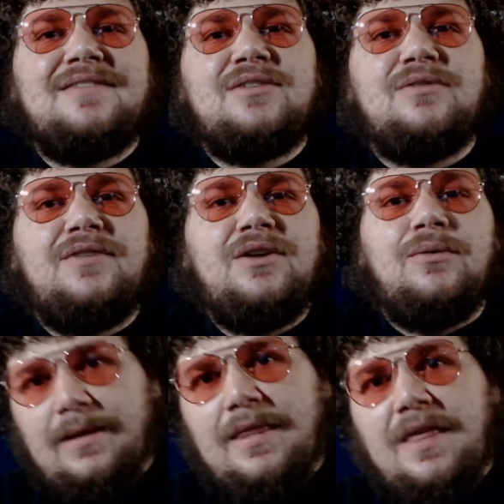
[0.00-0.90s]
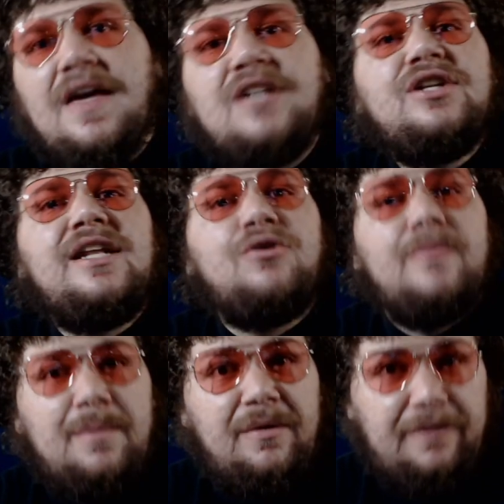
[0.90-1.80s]
this review, the things you need to
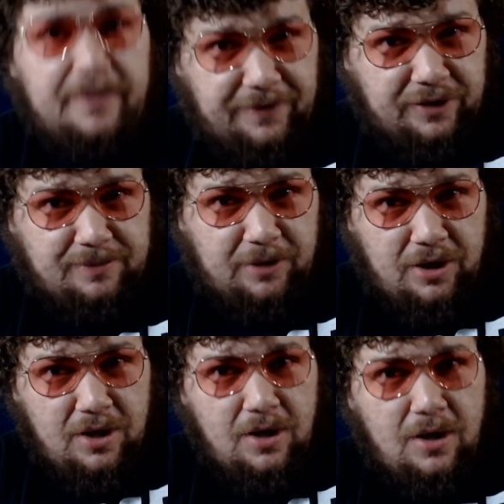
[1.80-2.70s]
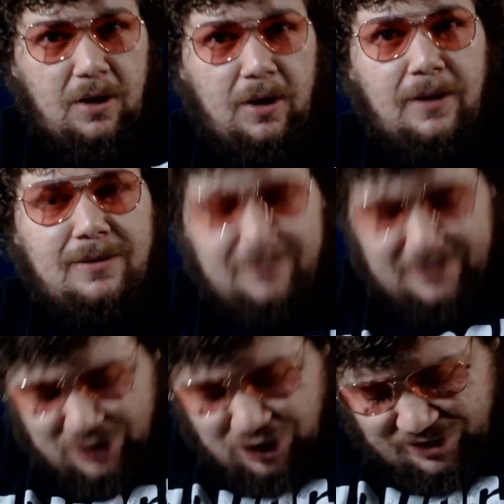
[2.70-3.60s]
remember from the first book are...
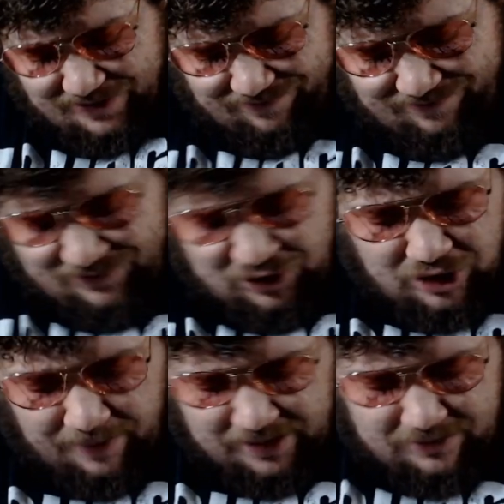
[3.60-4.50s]
Stop it.